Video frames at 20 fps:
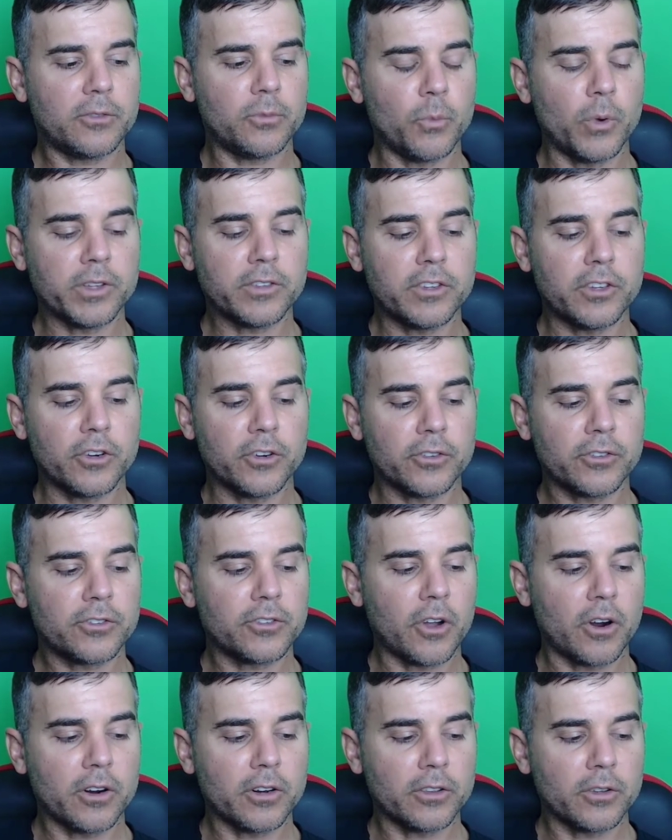what's your
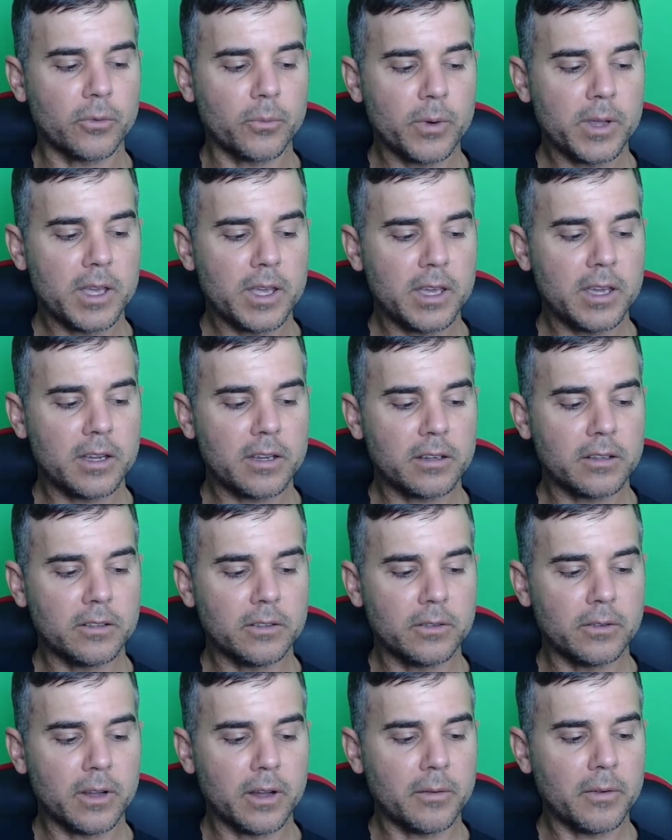start of the week?
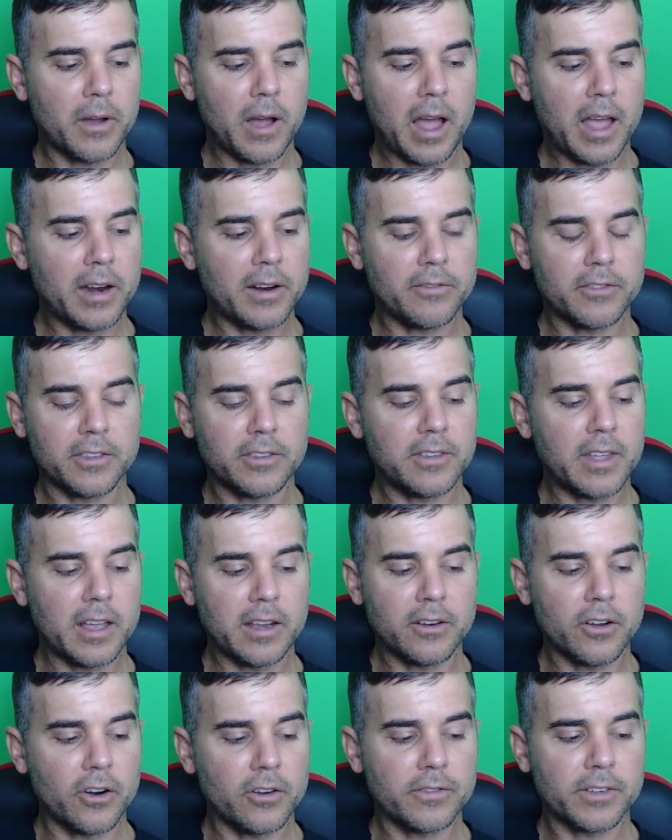I haven't
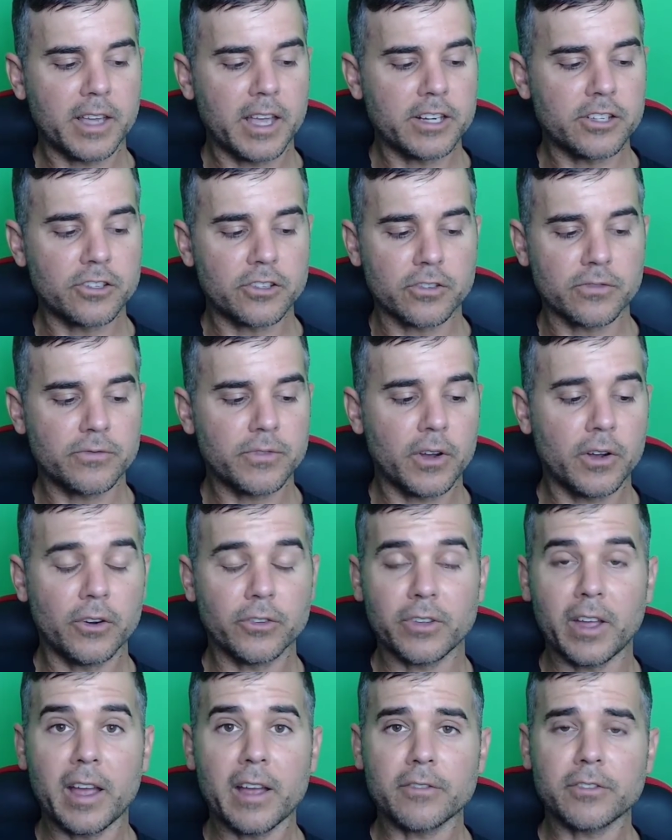set notifications or
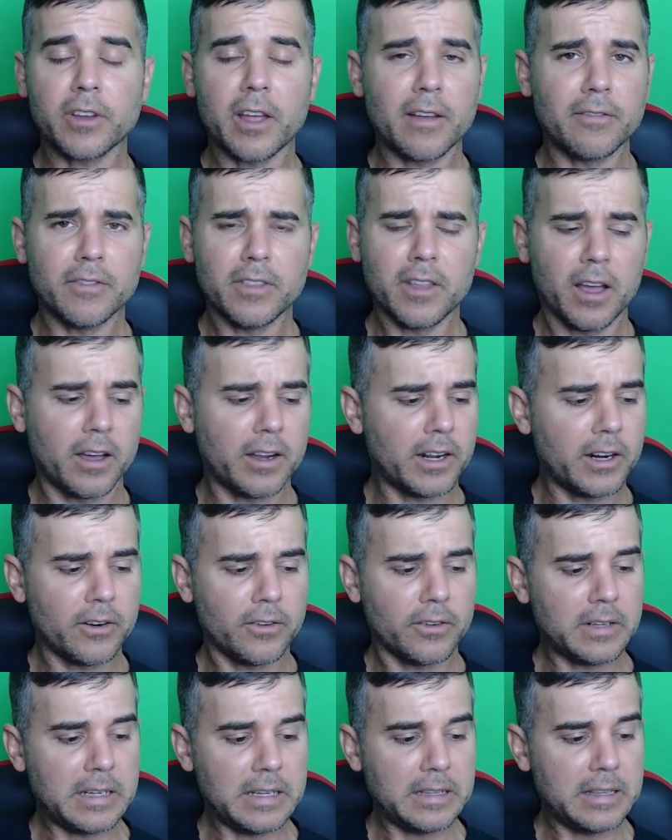photos. I have to have none. I
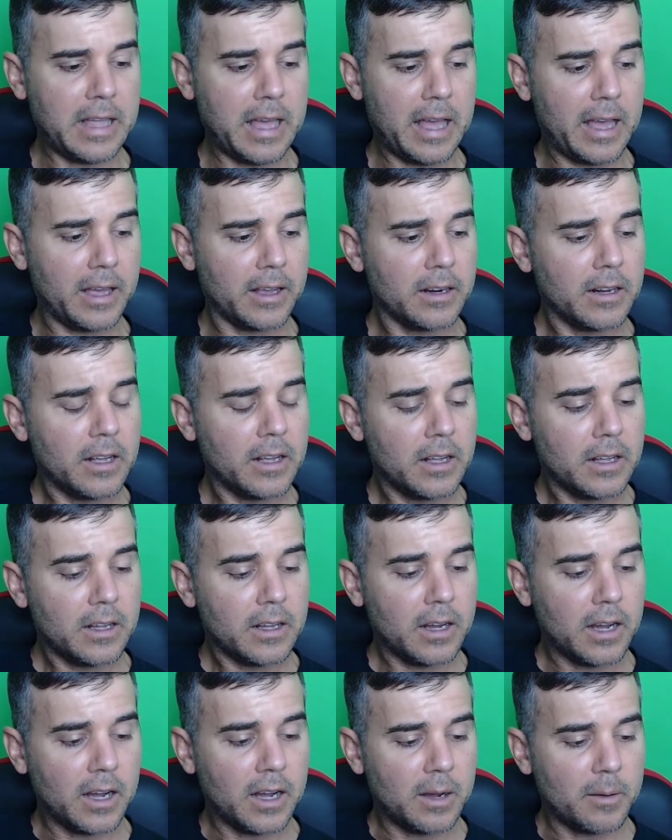don't need that.
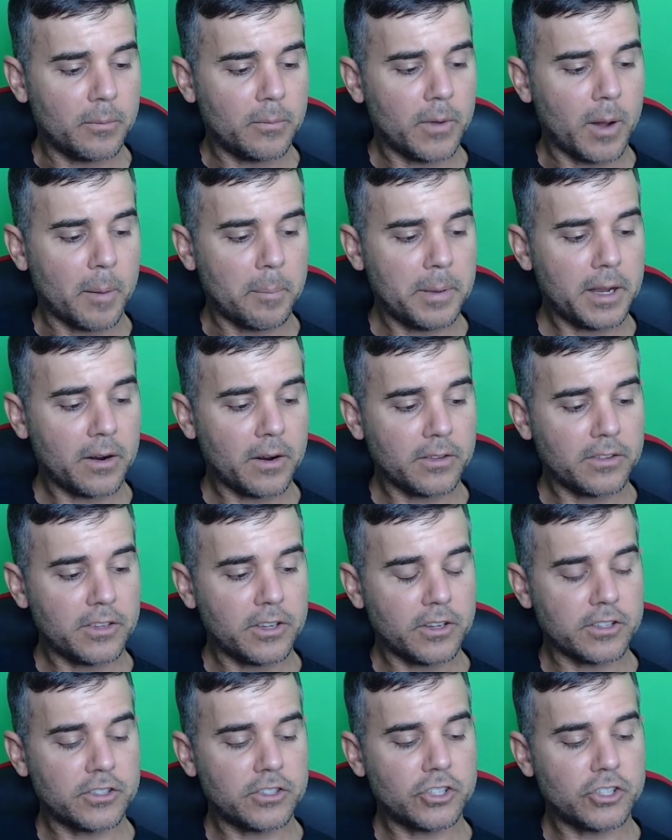Appearance,
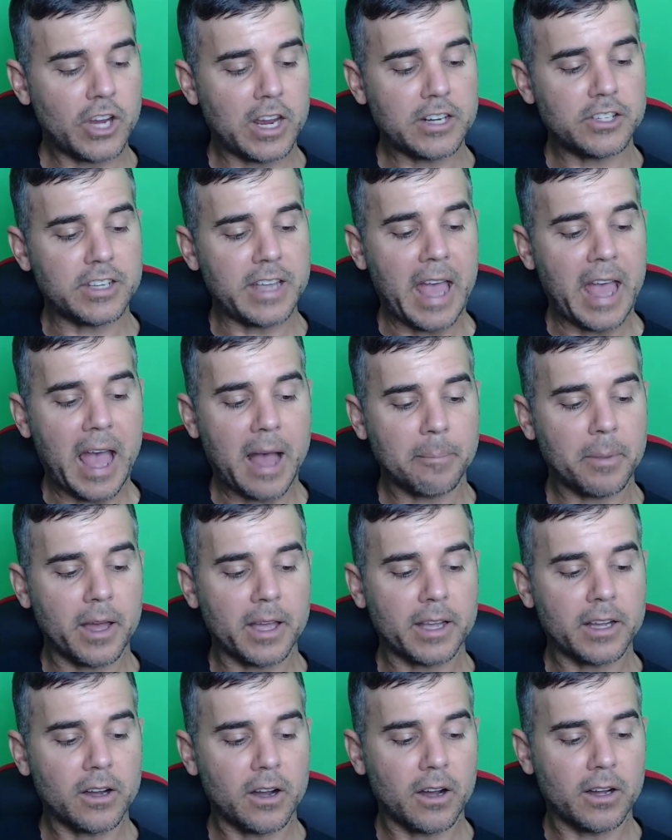you can change the app
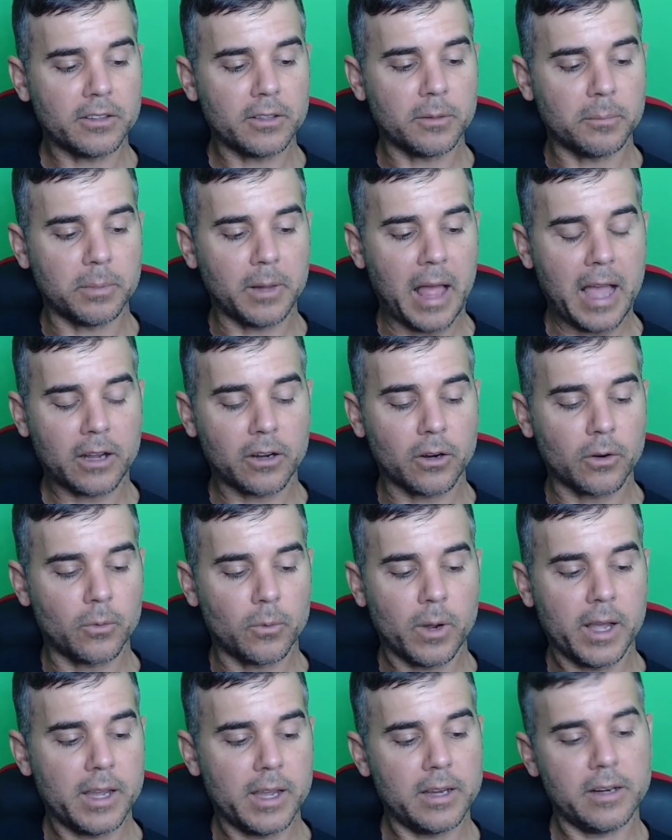icon to black or
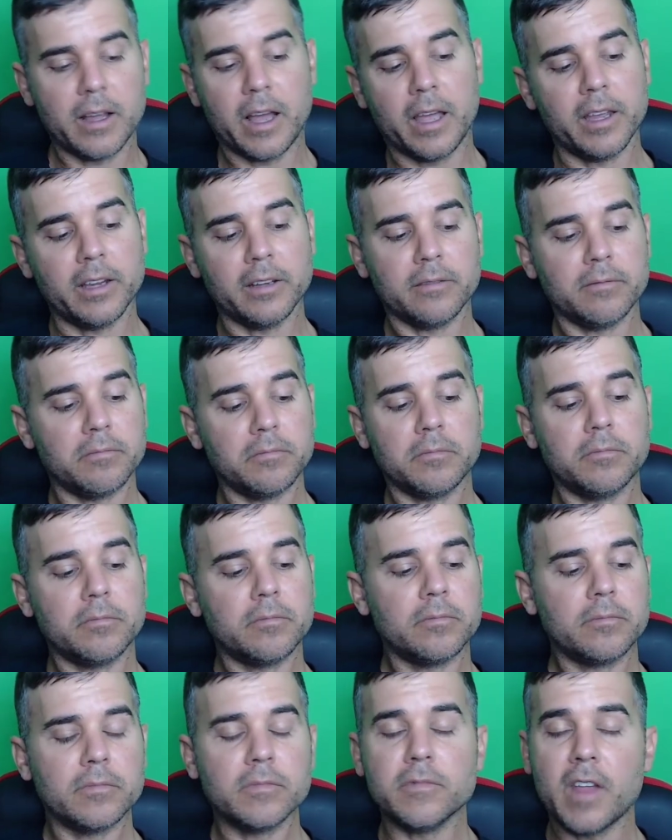white. I
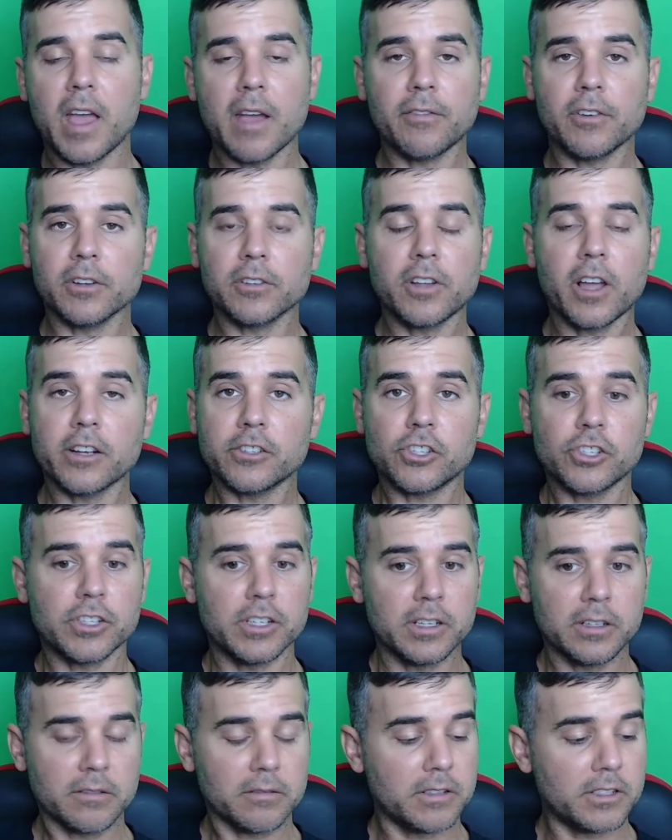never touched
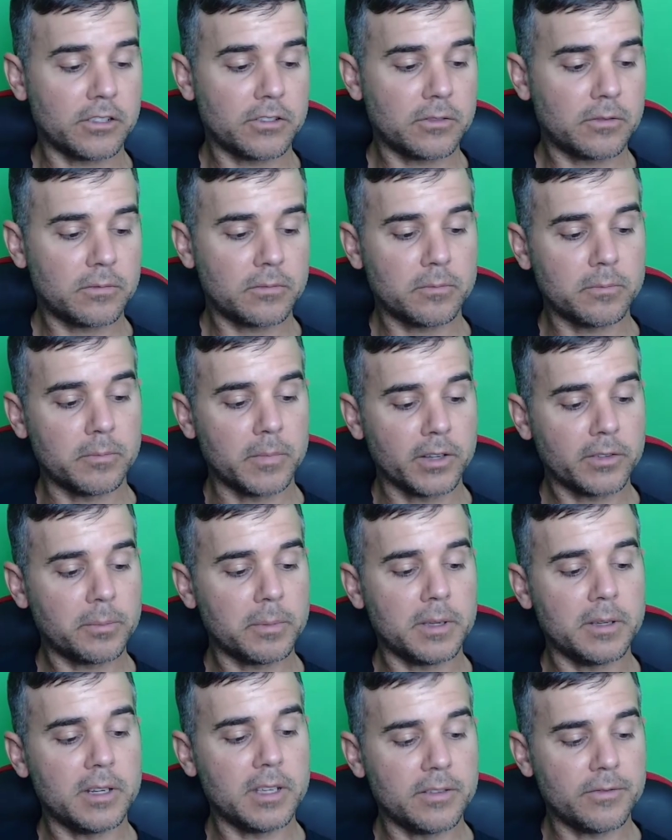it. It must
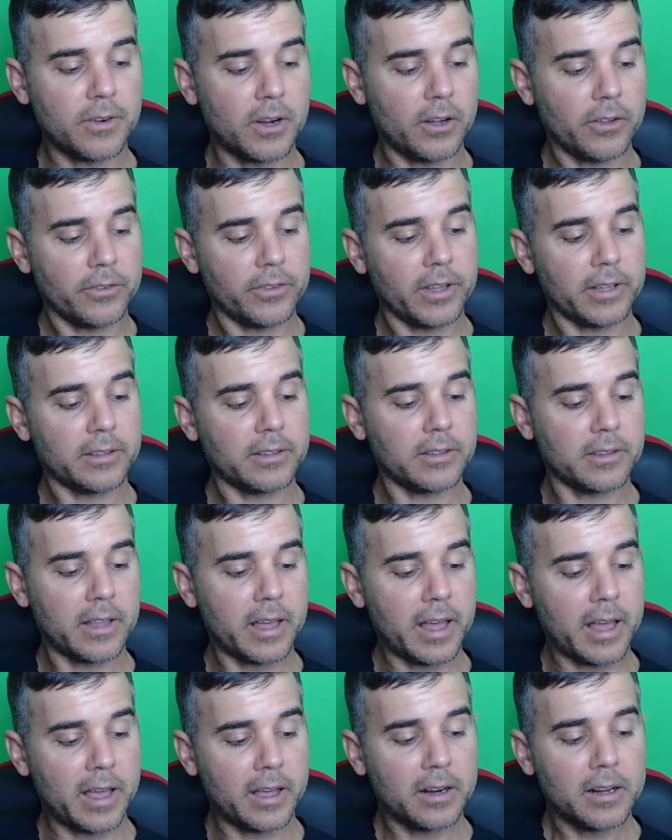be default set to
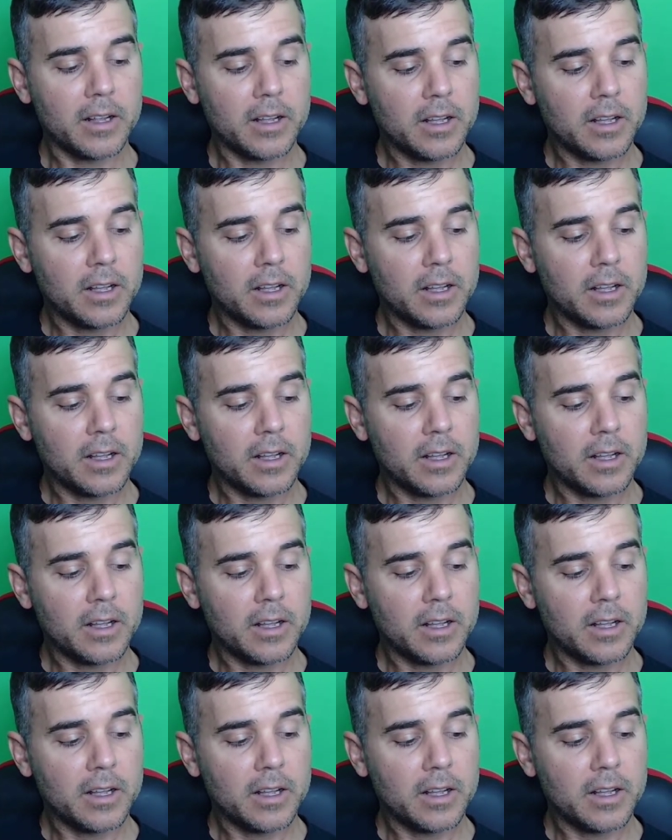that.